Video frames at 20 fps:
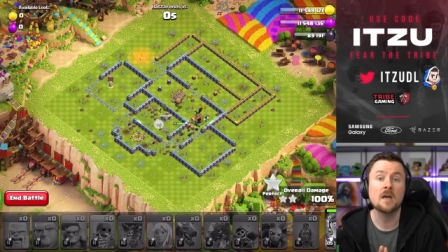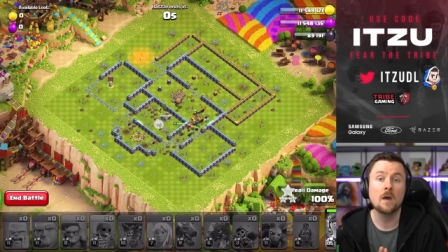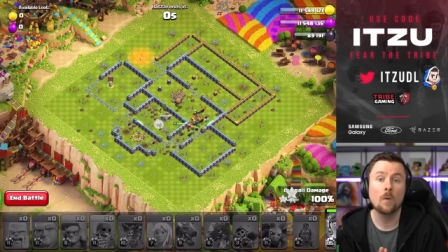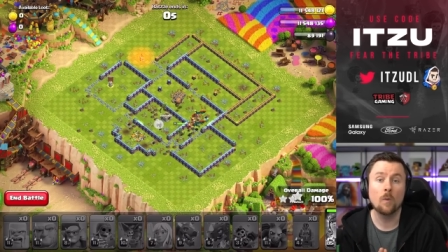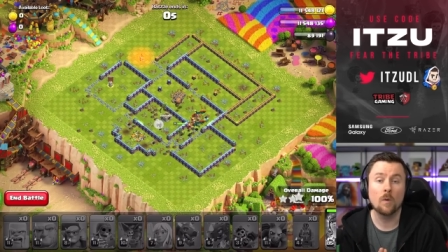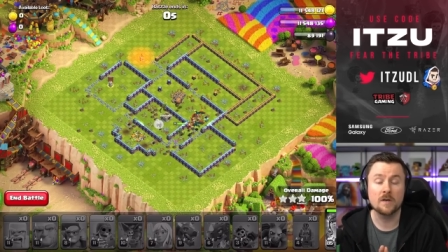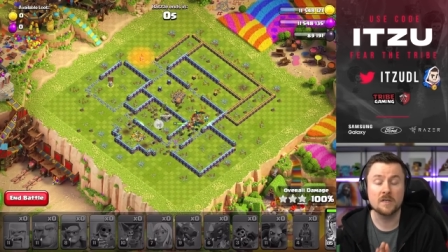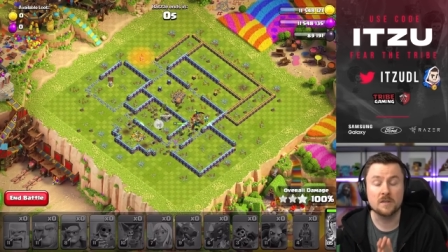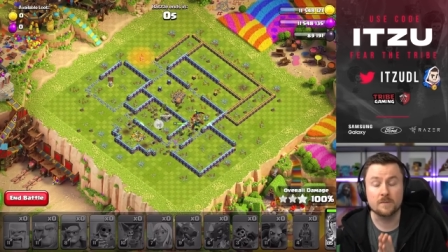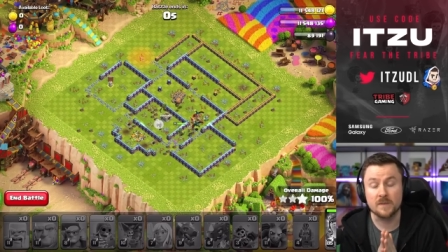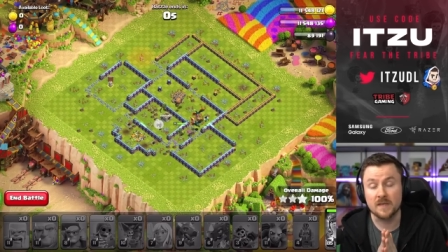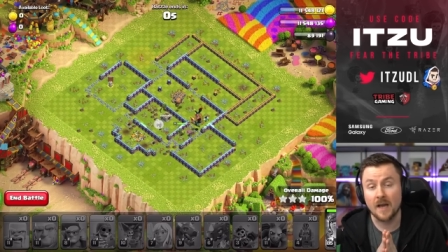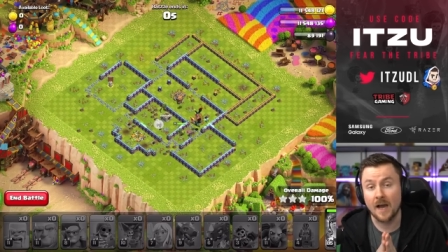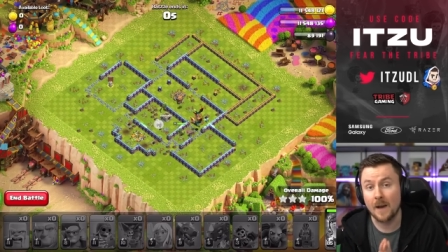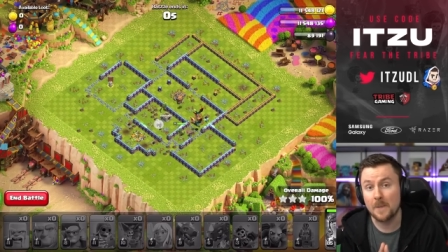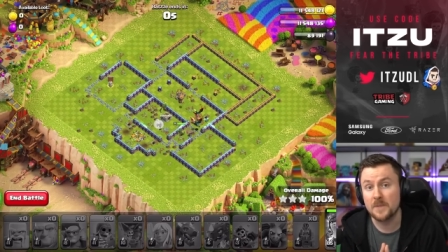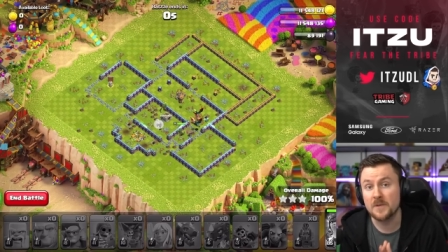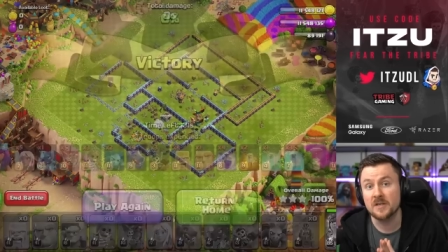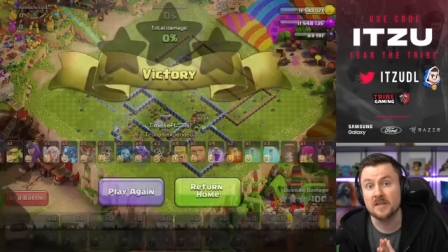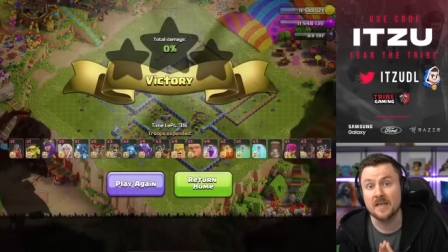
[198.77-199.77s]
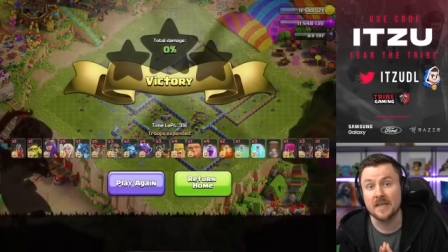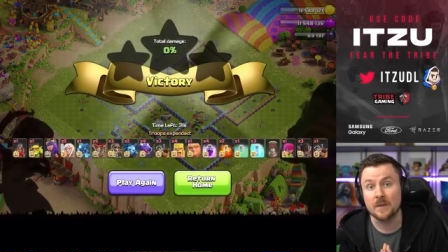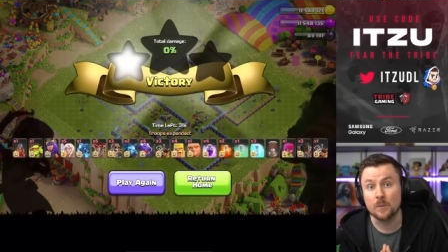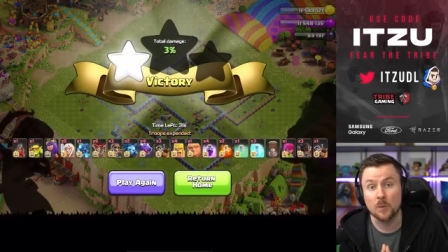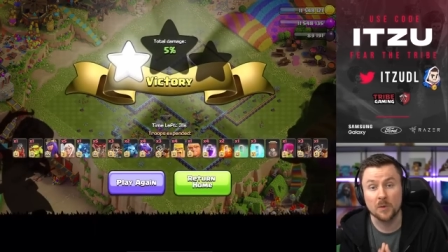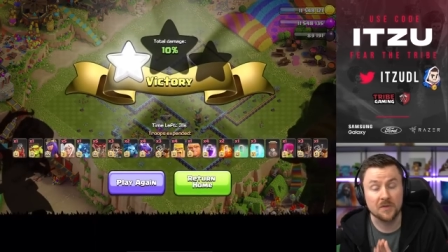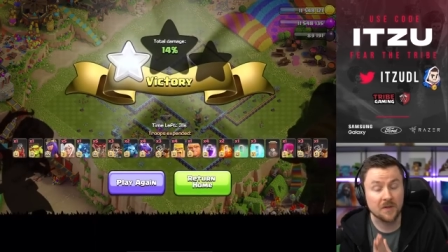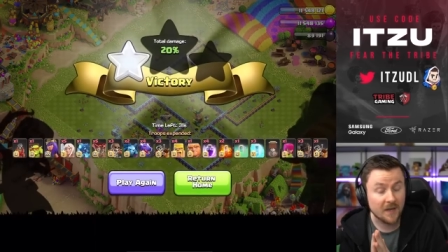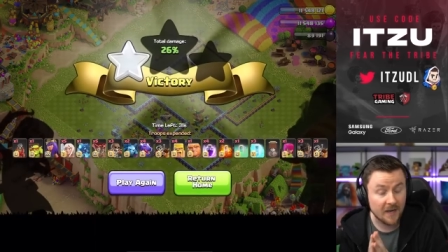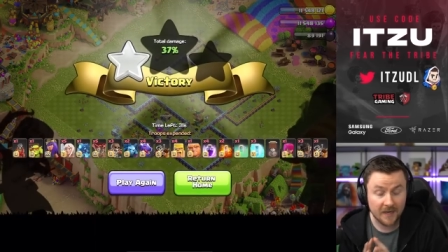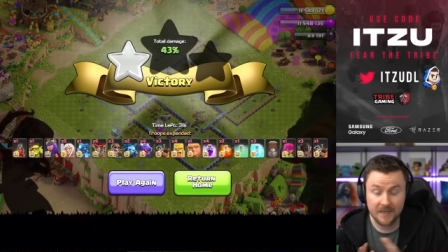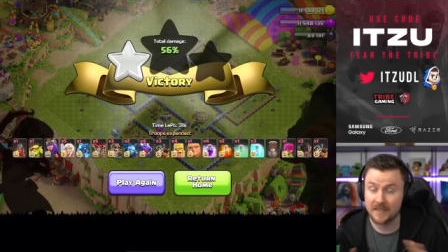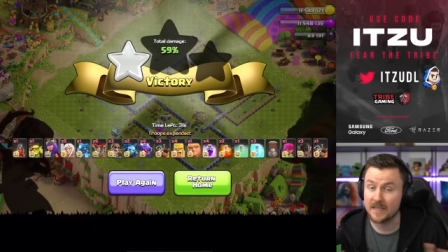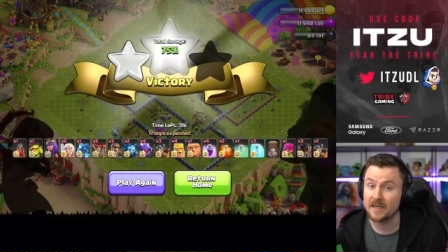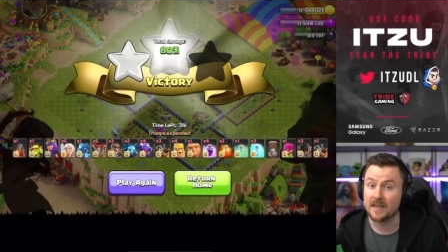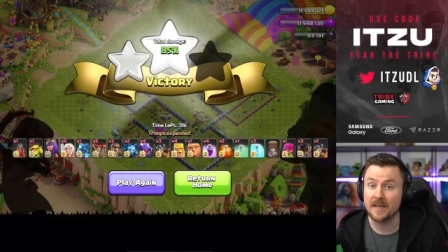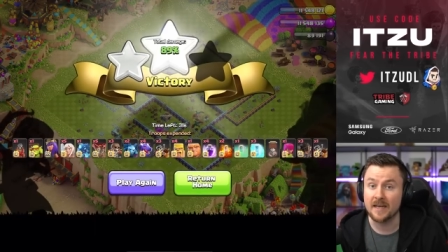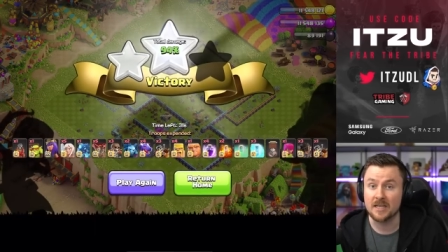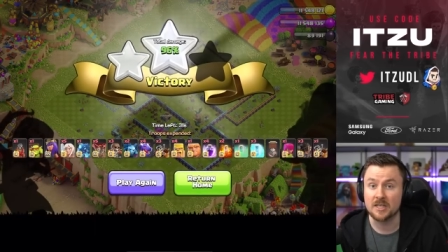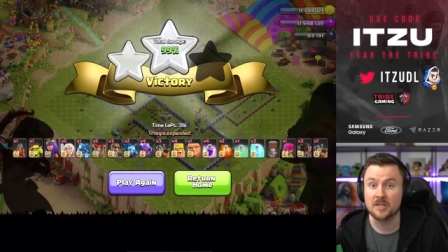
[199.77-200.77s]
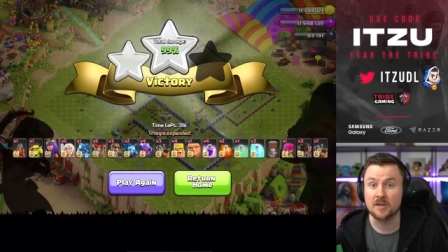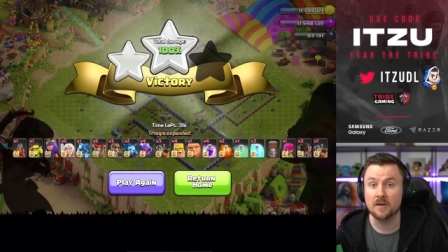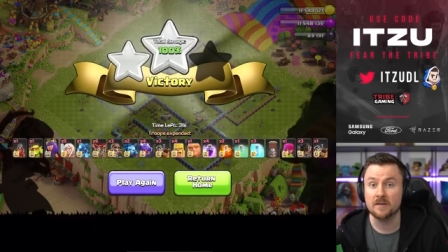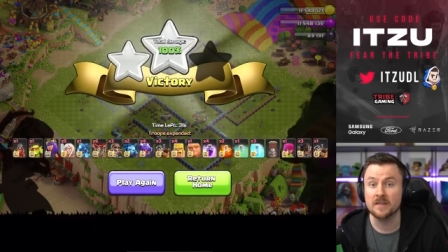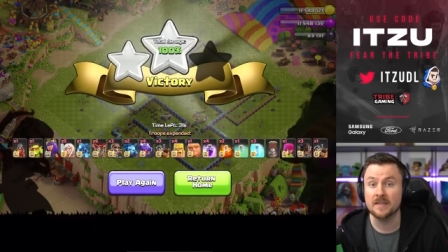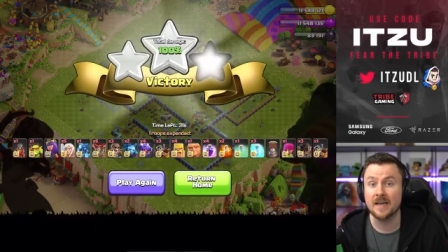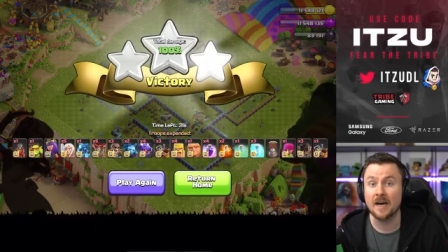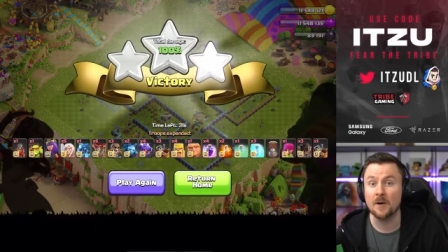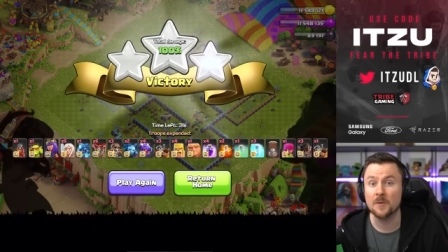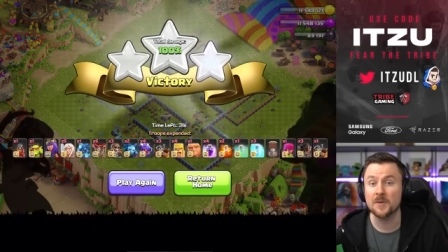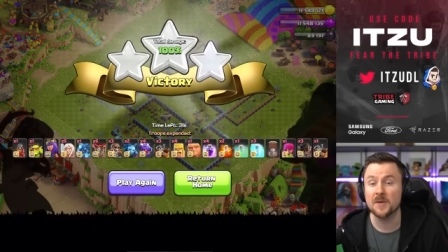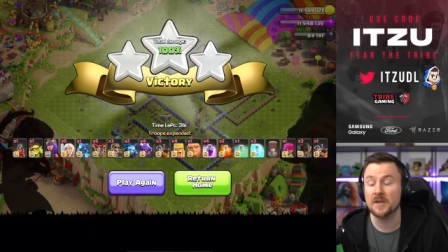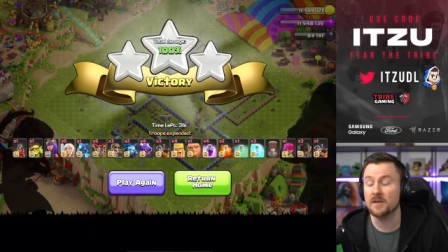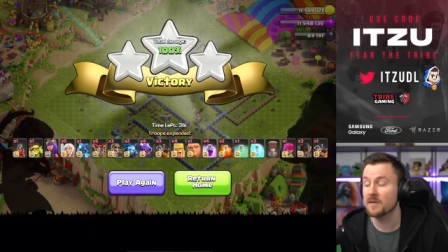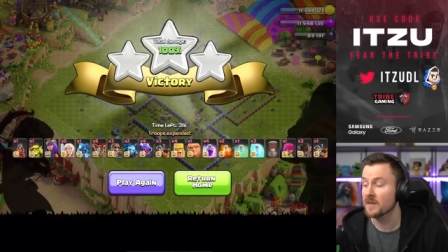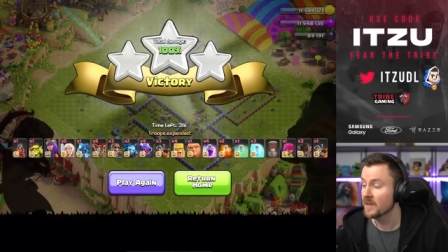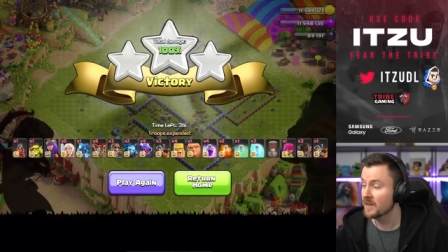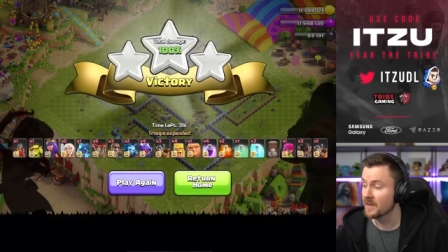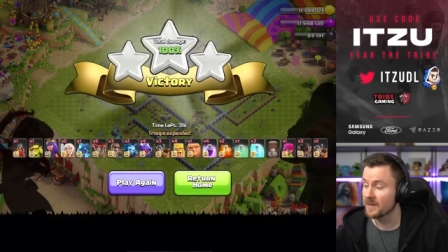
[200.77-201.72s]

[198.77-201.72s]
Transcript: want to be up to date with any Clash content out there.